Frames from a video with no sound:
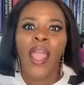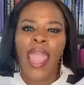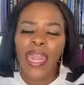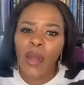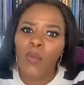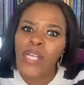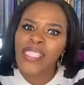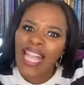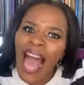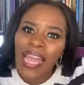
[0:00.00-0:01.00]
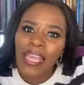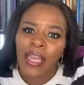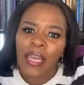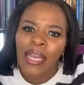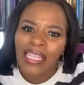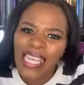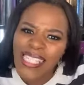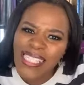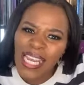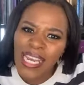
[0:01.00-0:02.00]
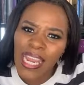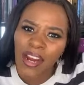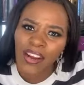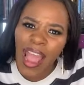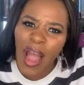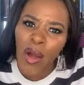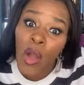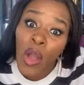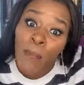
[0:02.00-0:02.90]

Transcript: And it was like, listen here, y'all,